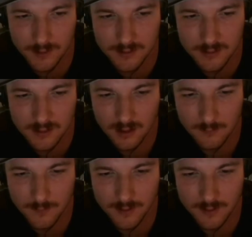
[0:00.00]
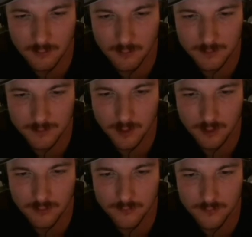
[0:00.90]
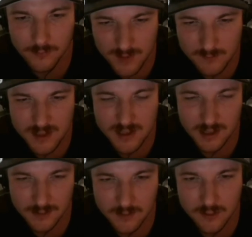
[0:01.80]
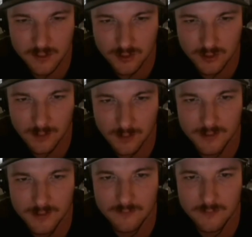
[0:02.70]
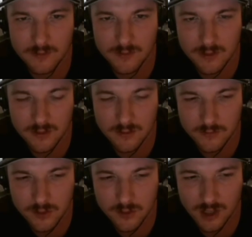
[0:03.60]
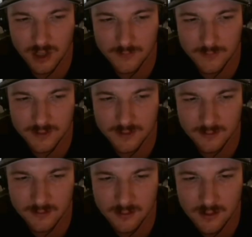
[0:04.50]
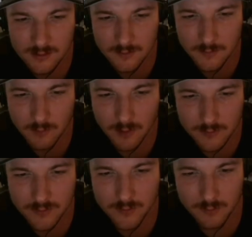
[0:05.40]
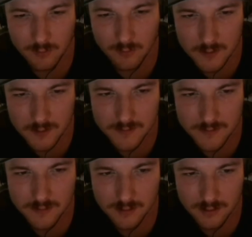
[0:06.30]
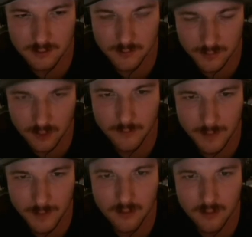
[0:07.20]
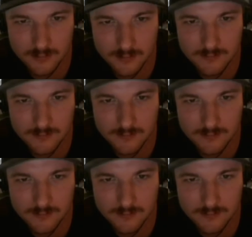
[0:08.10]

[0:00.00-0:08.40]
but they're not really part of big media like the New York Times. Like, if the New York Times is getting something wrong, there's nothing wrong with calling them out on it.